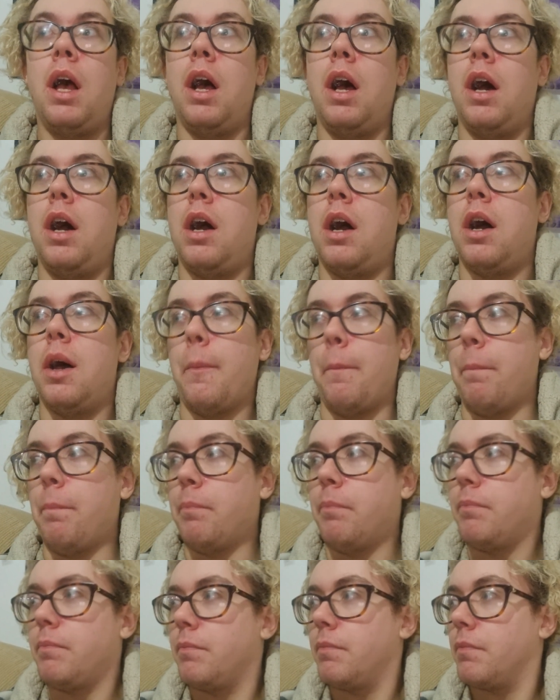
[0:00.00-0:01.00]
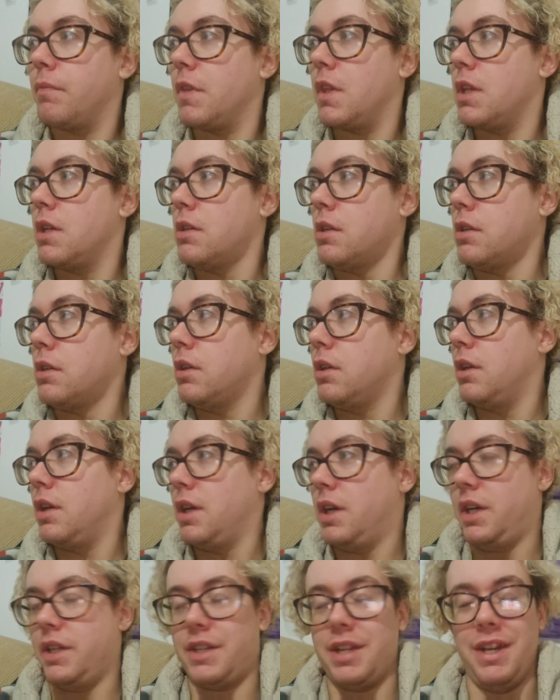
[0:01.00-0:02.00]
Um,
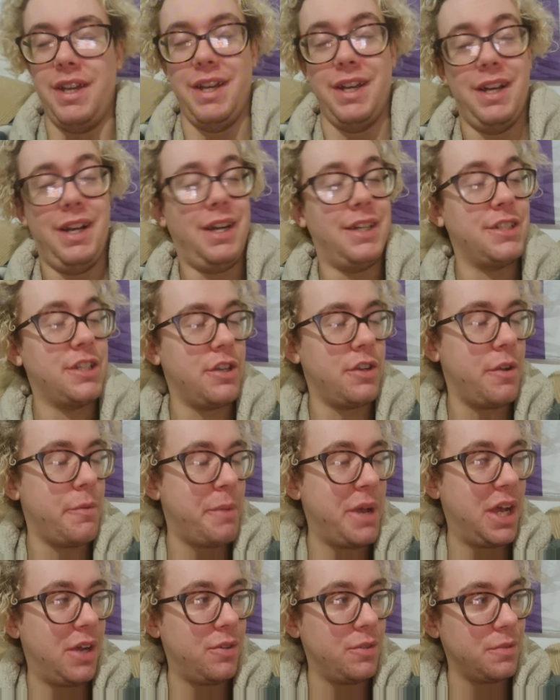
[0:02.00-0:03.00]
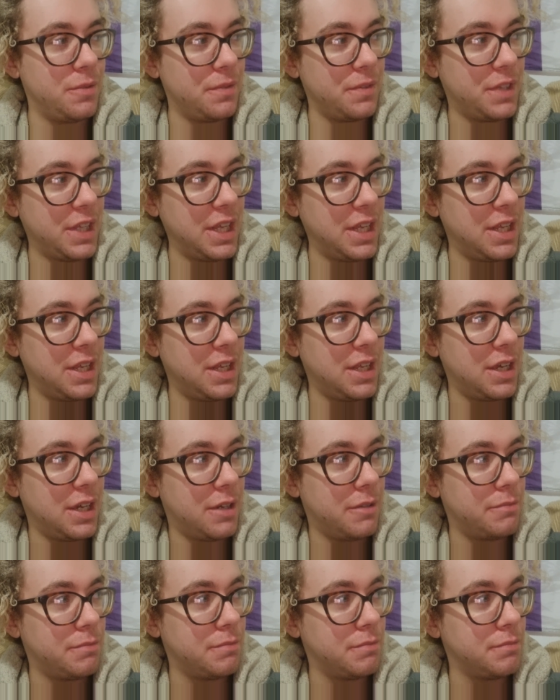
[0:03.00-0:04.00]
I don't, I don't know about the
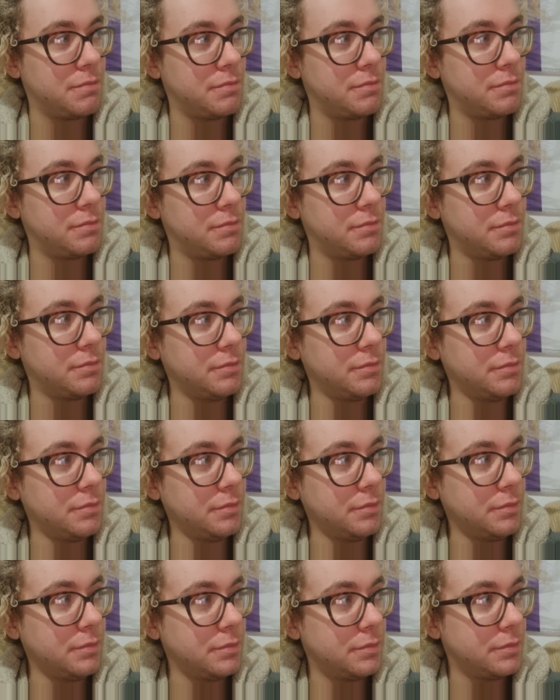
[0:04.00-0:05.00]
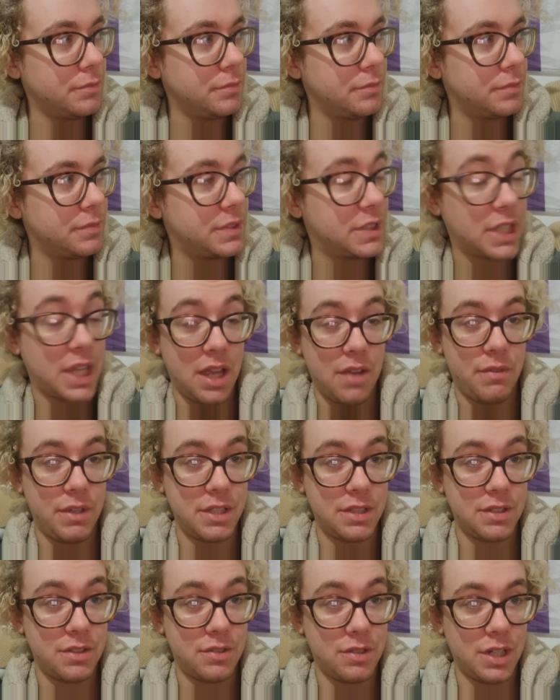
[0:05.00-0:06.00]
um,
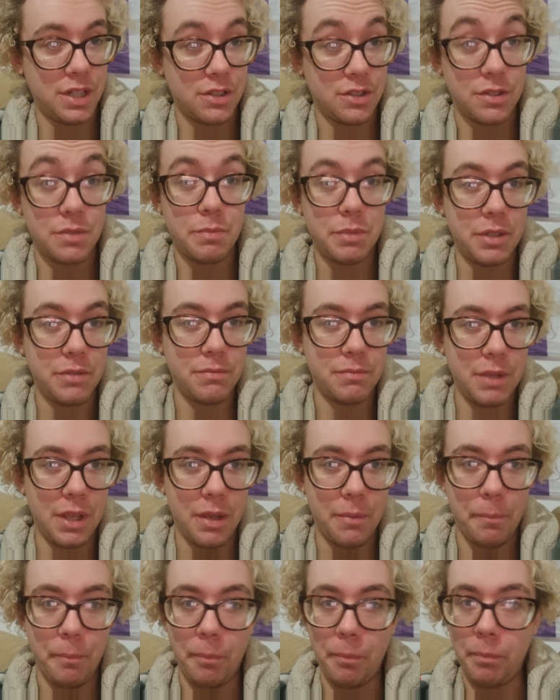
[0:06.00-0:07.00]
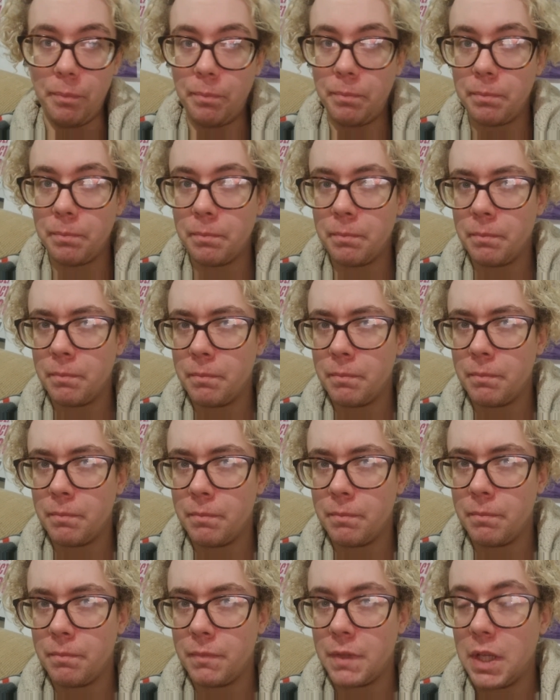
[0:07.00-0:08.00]
Scarefest attractions, but yeah.
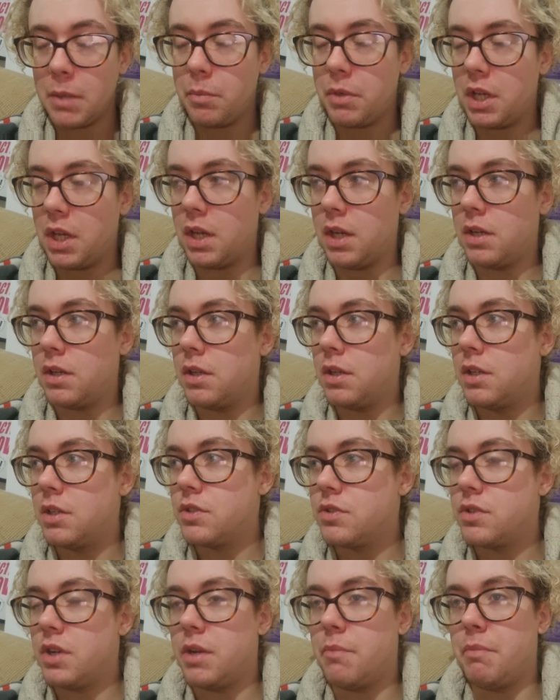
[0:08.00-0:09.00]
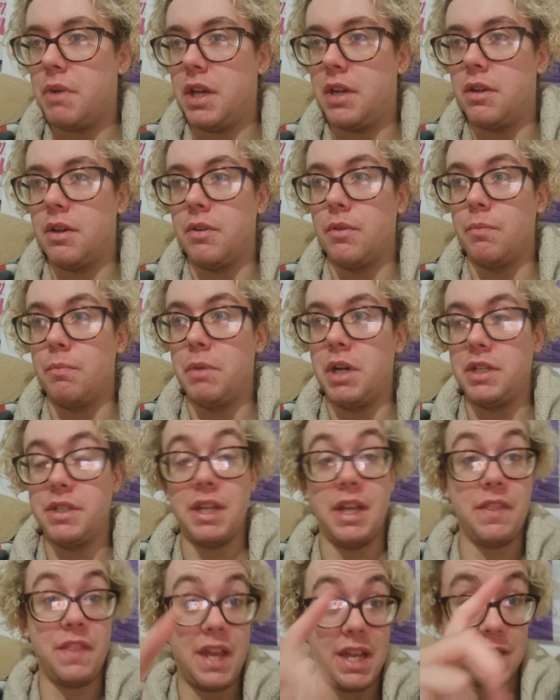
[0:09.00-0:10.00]
But yeah, Drayton Manor on
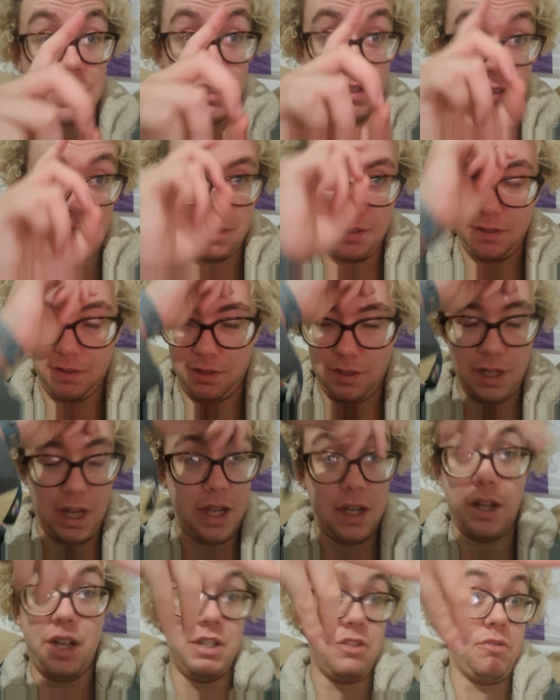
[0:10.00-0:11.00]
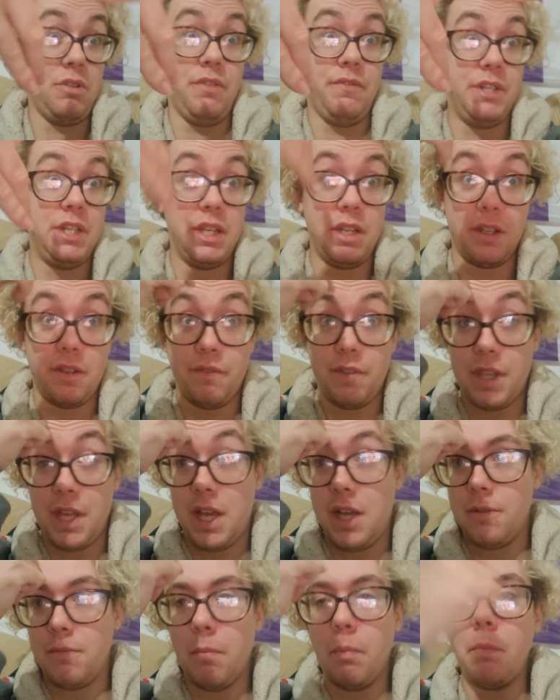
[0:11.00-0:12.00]
Monday. That is. I actually have a ticket for
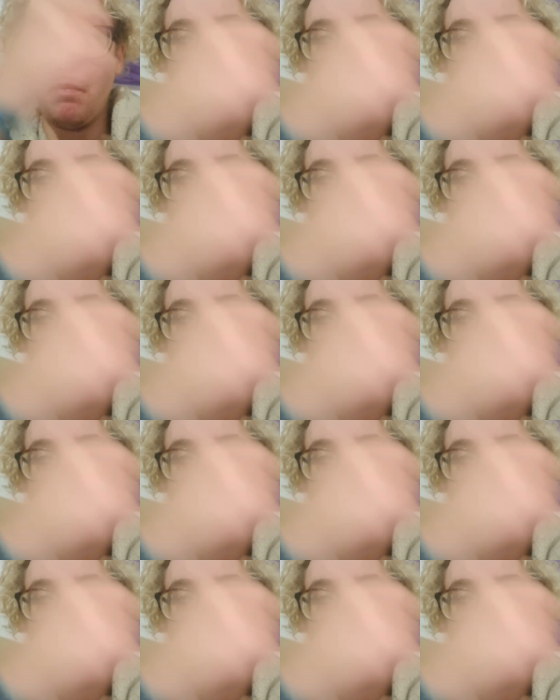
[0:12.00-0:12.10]
that.